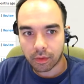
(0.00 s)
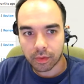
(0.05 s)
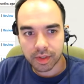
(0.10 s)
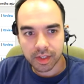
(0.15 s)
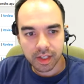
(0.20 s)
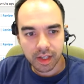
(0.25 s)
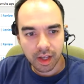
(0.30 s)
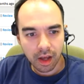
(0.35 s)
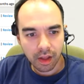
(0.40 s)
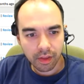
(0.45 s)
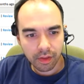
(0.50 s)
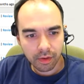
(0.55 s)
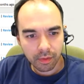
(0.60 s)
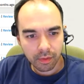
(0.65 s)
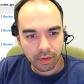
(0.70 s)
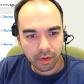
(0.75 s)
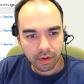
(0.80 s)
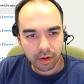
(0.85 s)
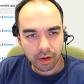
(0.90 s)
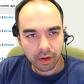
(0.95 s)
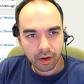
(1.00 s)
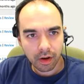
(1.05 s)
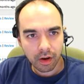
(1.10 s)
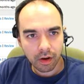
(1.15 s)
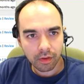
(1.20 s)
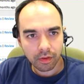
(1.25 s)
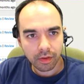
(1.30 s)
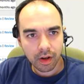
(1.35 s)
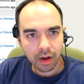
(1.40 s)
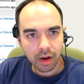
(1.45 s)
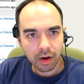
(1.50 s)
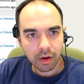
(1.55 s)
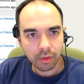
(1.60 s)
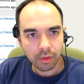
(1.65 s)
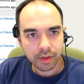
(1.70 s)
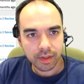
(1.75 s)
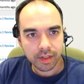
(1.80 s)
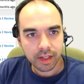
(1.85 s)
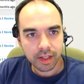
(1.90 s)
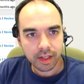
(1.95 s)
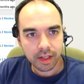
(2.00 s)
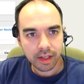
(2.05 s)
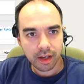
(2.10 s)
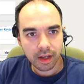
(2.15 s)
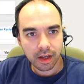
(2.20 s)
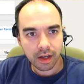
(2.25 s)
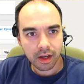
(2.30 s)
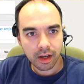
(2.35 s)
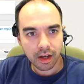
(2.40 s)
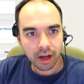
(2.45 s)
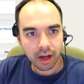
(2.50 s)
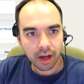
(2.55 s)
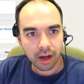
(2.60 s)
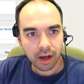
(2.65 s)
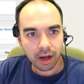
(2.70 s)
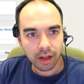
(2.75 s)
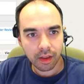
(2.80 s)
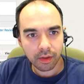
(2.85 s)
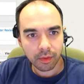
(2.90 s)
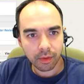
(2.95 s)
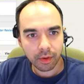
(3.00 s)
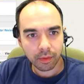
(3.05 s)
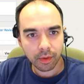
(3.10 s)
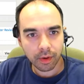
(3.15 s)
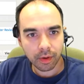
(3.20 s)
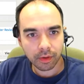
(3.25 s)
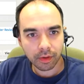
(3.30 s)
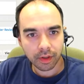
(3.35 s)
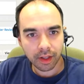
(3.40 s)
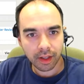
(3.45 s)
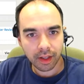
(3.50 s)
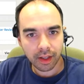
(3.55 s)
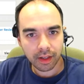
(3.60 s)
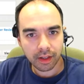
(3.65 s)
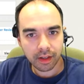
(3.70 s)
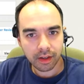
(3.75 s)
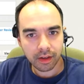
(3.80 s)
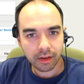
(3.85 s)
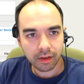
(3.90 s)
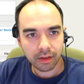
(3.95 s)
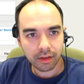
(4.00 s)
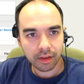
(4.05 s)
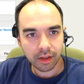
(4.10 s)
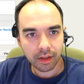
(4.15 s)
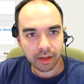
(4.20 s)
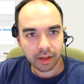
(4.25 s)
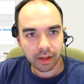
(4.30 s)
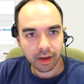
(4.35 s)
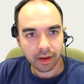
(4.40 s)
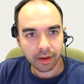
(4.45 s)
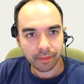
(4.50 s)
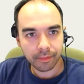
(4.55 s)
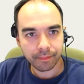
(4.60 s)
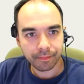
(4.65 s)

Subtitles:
Was the other, oh no, was the other one we were looking at here, the,